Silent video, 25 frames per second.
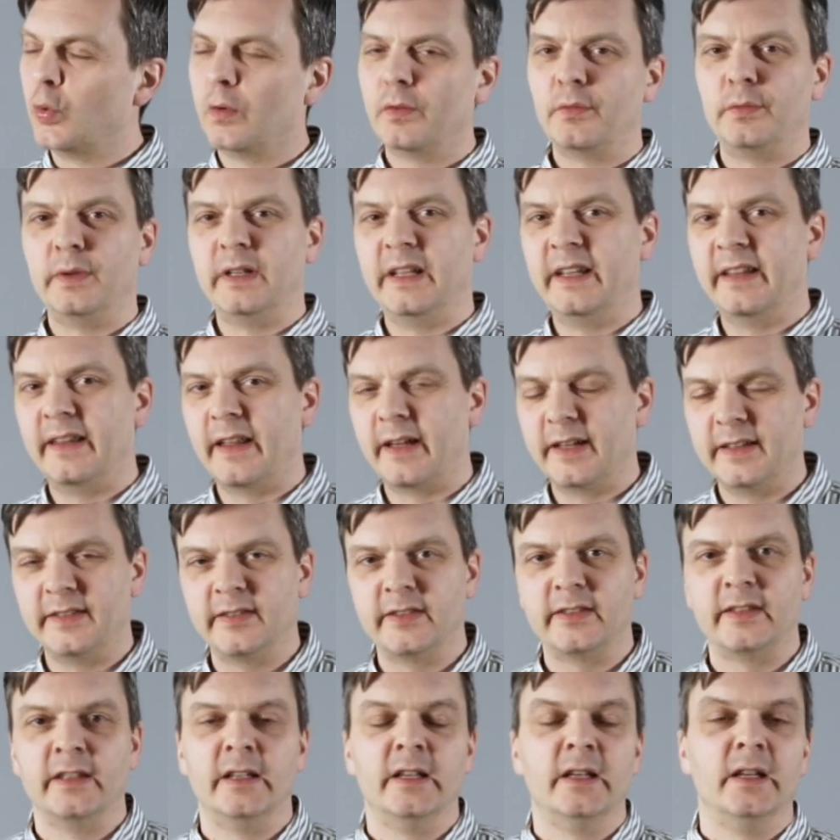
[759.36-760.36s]
really
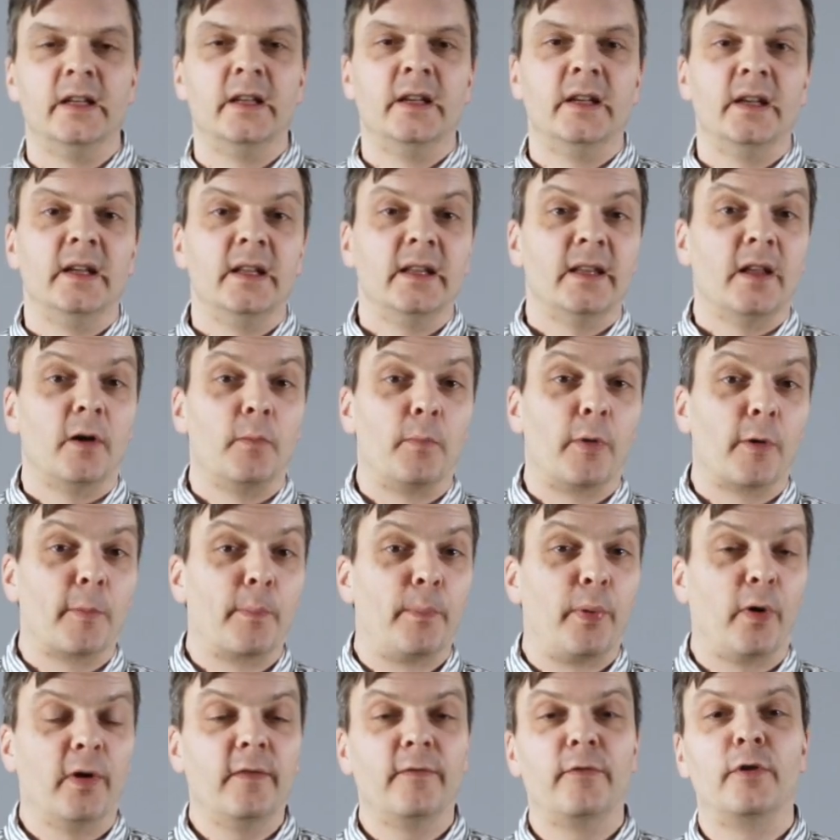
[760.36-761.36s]
nice. Now
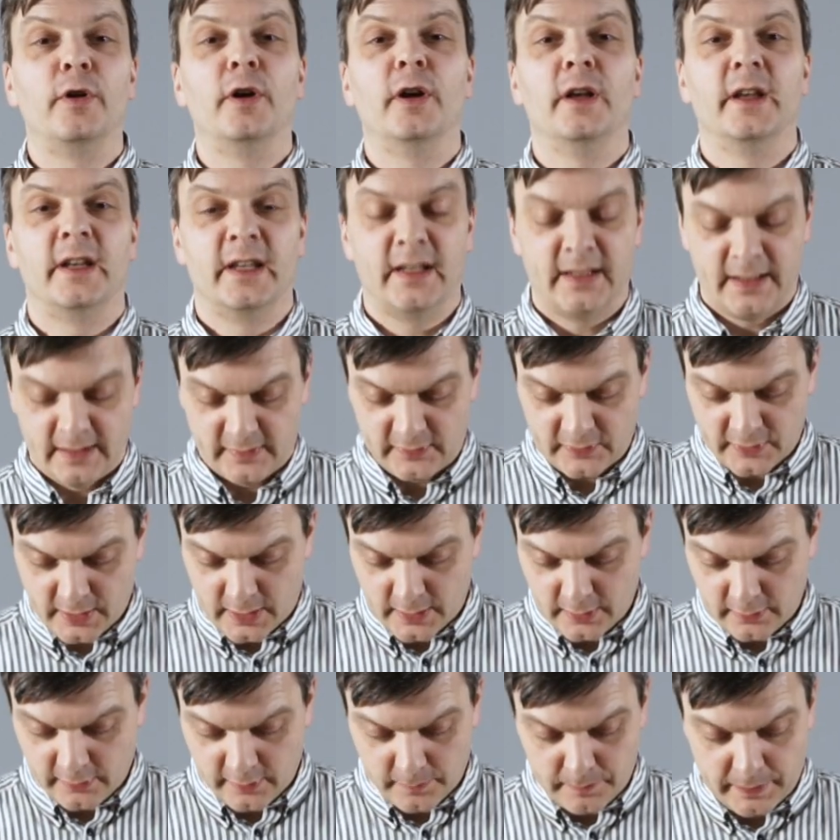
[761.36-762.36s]
Bourbon variety is
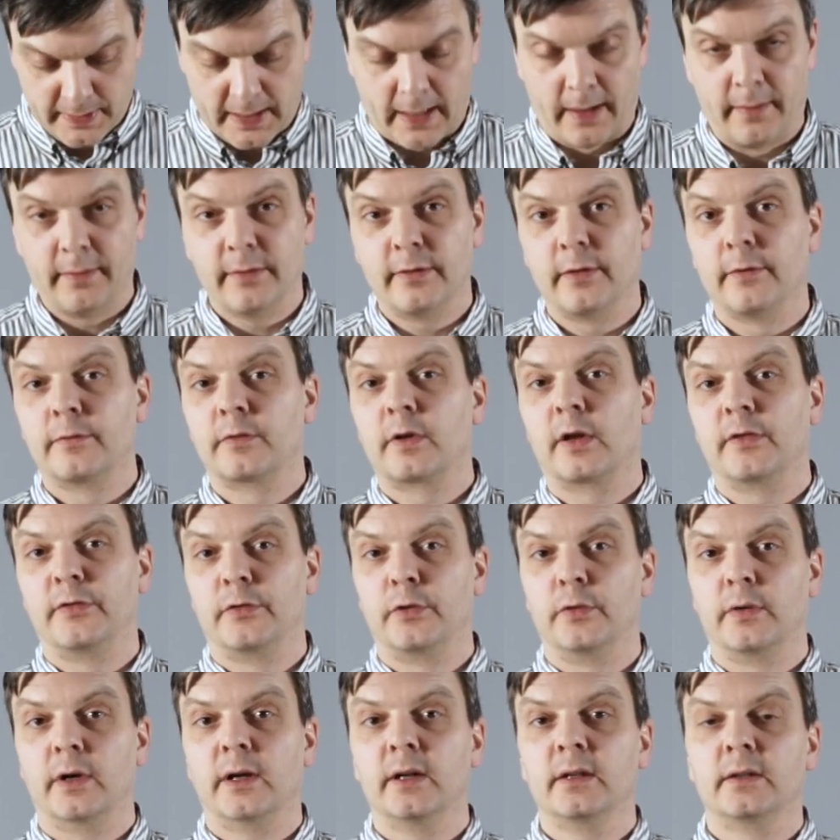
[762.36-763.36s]
kind of the parent of
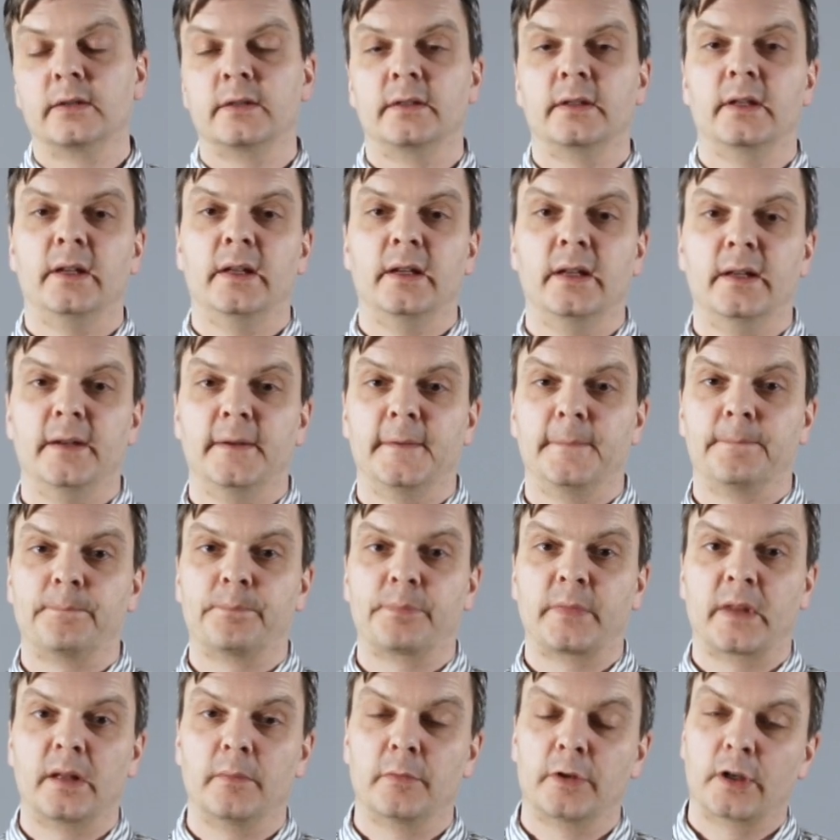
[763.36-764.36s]
Caturra.
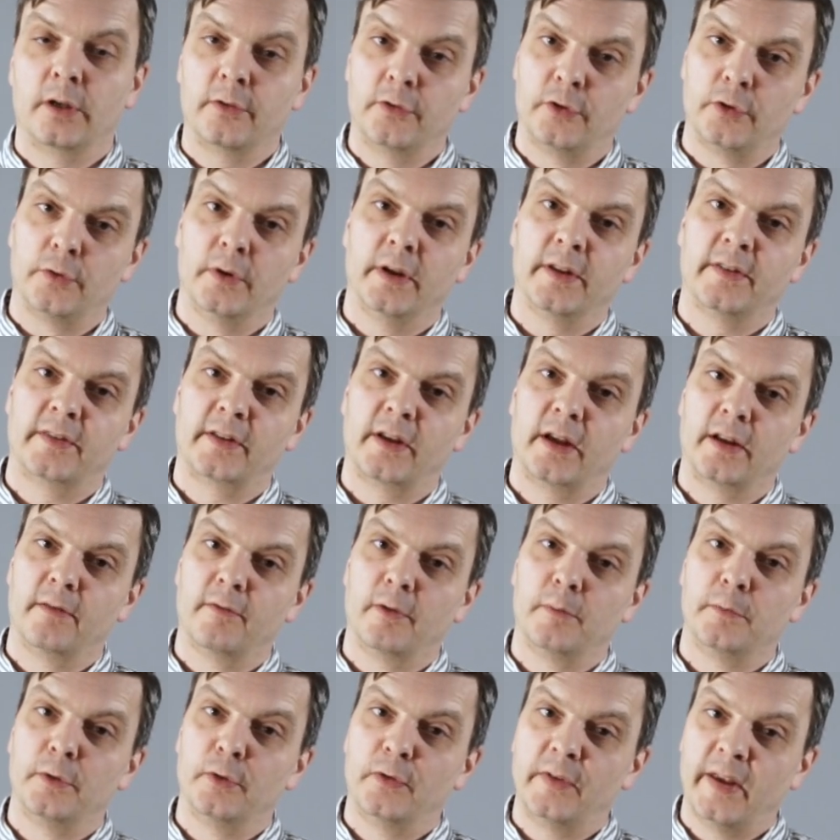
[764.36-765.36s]
Caturra is kind of
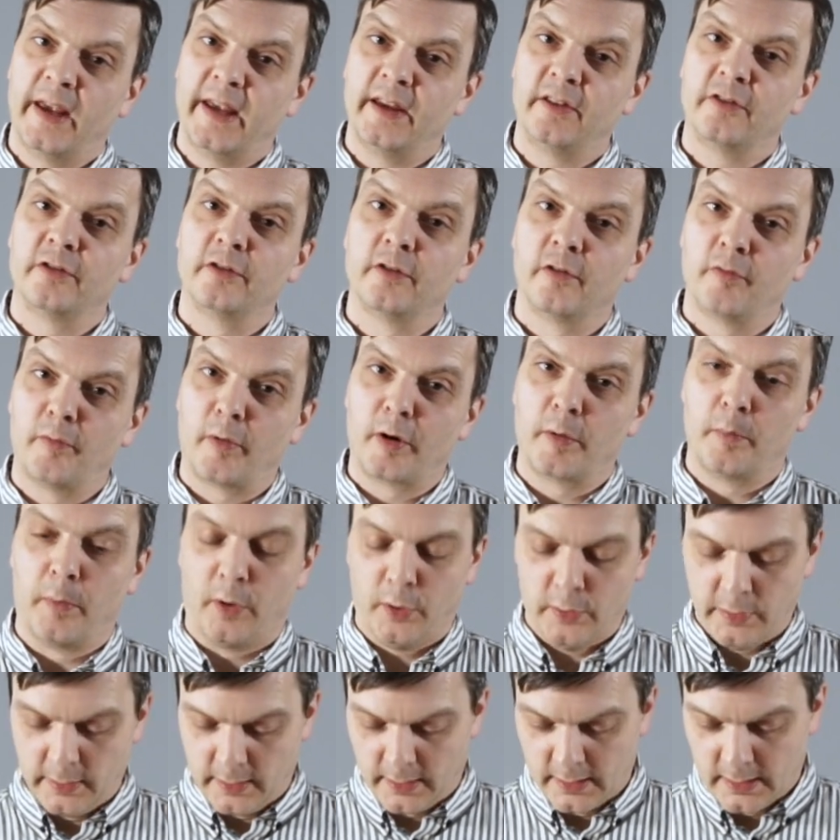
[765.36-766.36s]
a mutation of
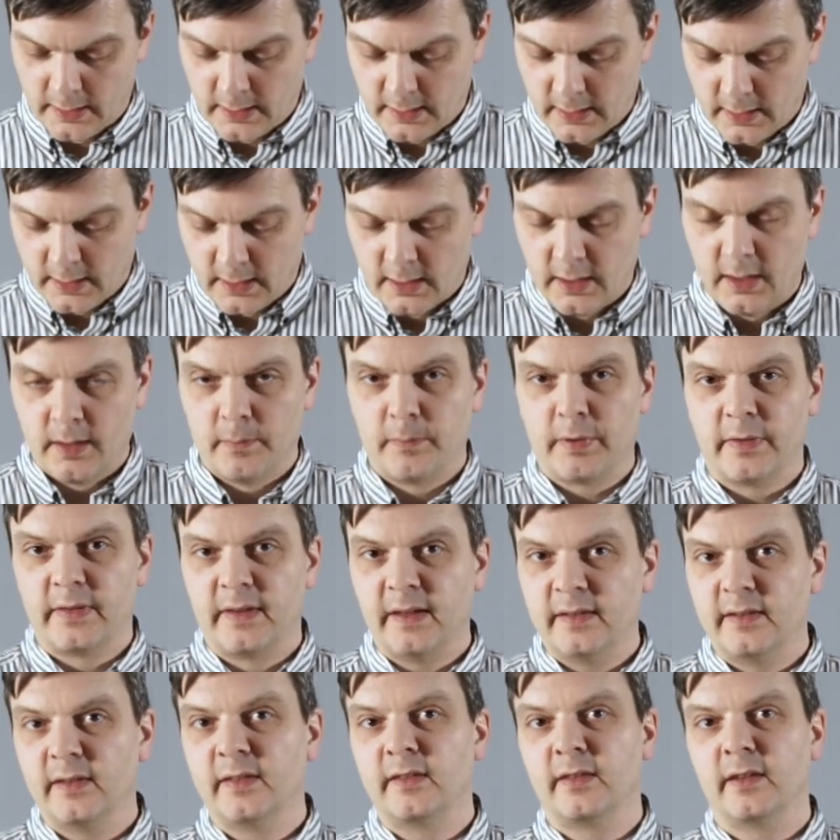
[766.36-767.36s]
Bourbon, but
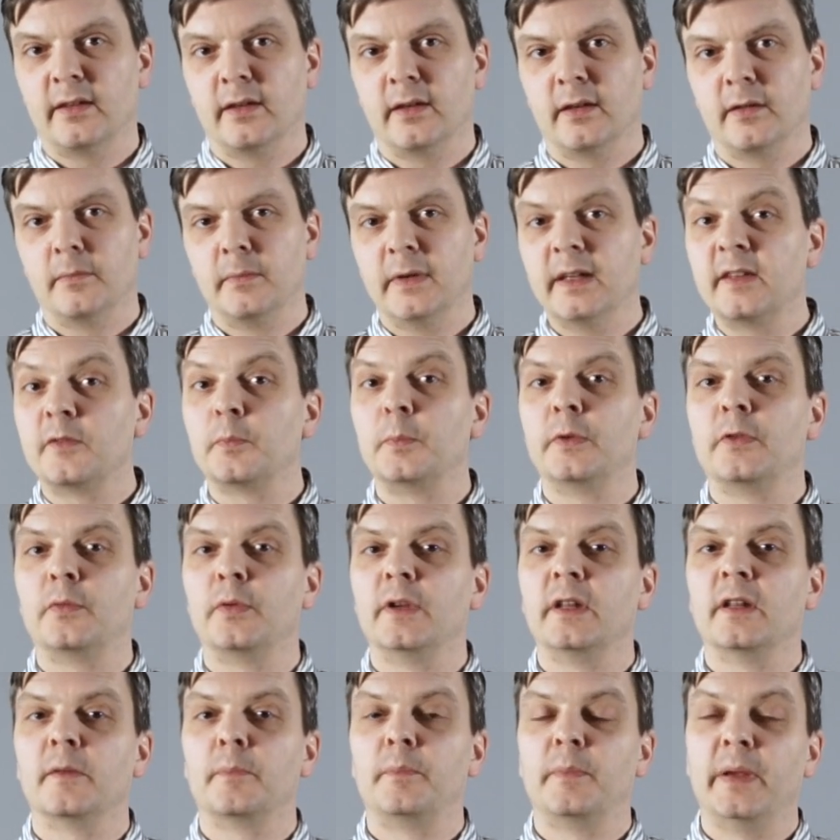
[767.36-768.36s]
this is a mix
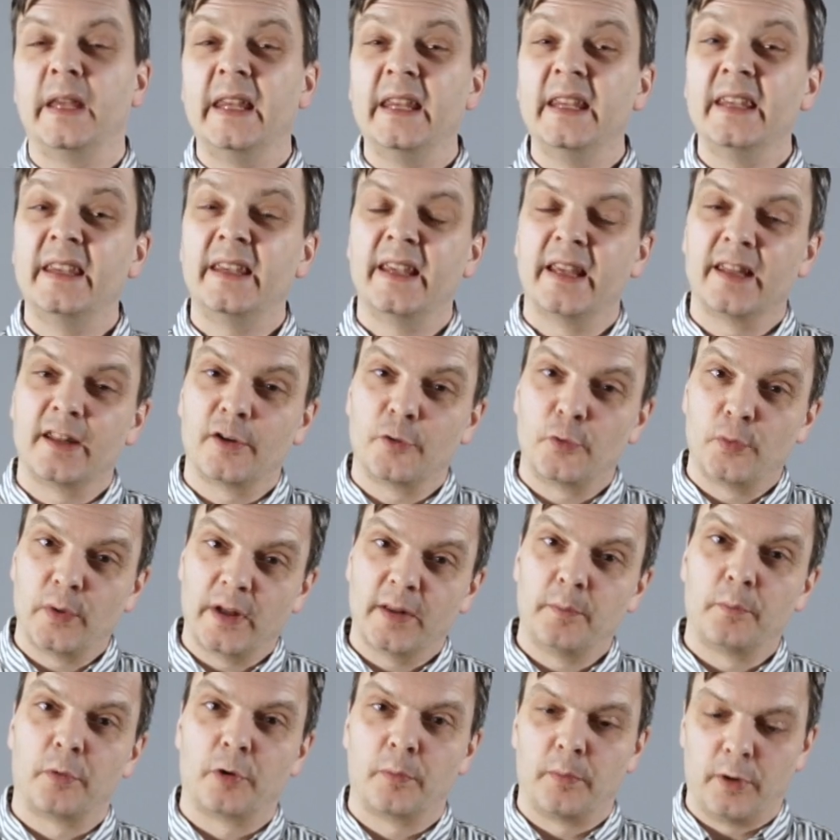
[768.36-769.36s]
between a pink and a
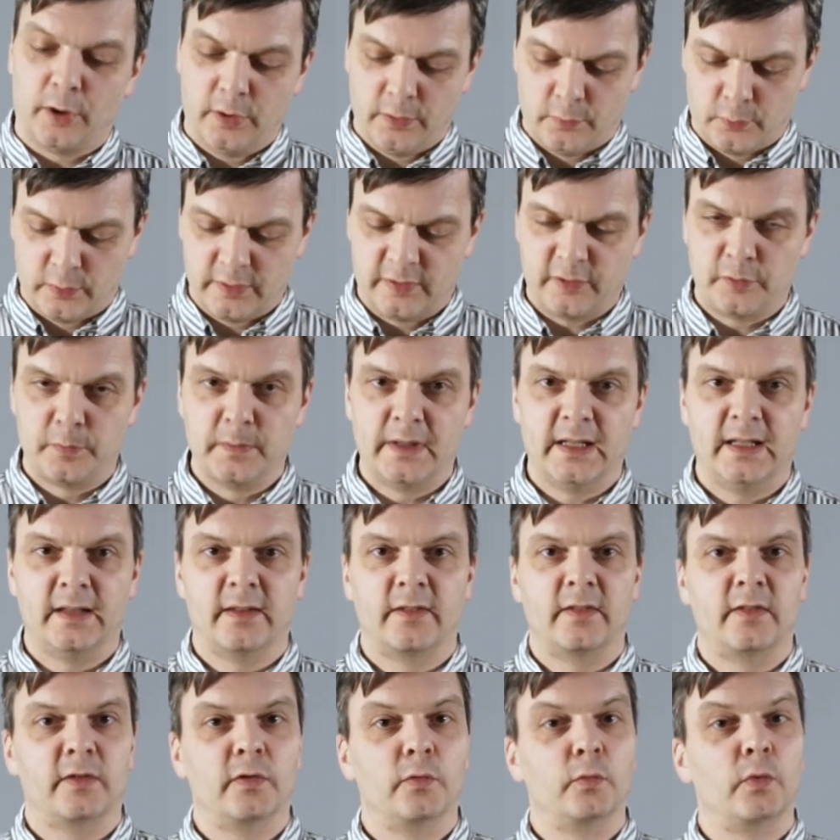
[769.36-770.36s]
red Bourbon, which
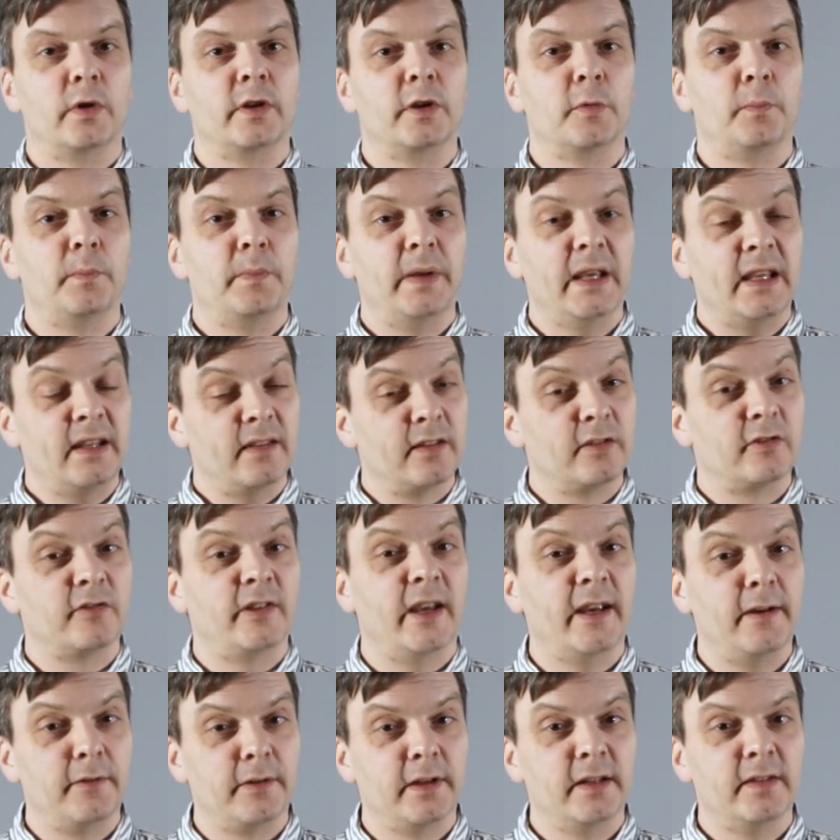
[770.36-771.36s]
means when you pick the
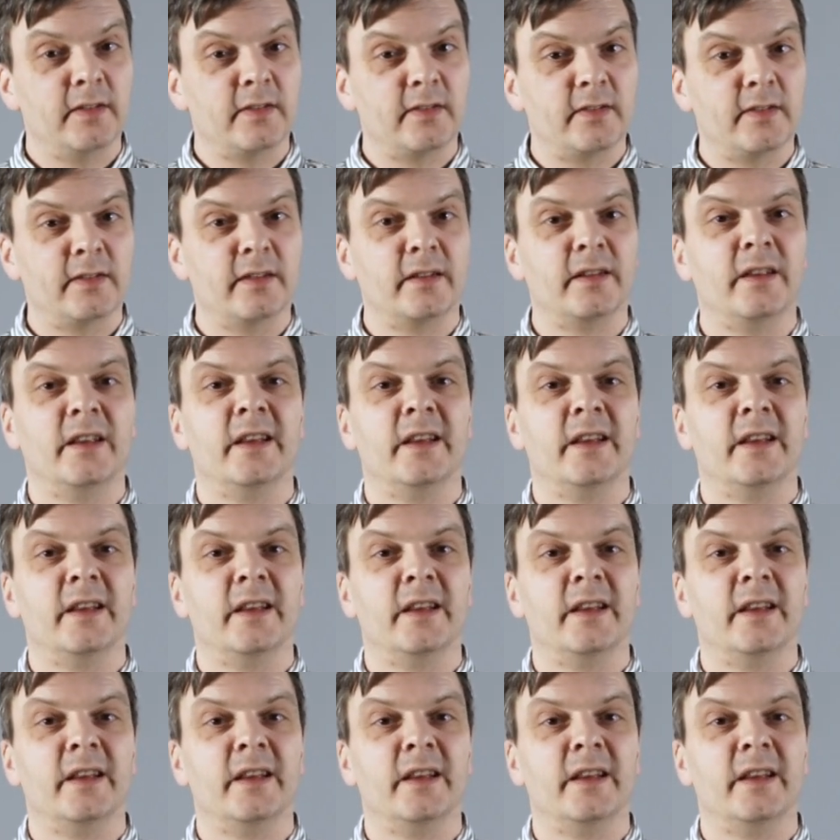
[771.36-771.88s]
cherries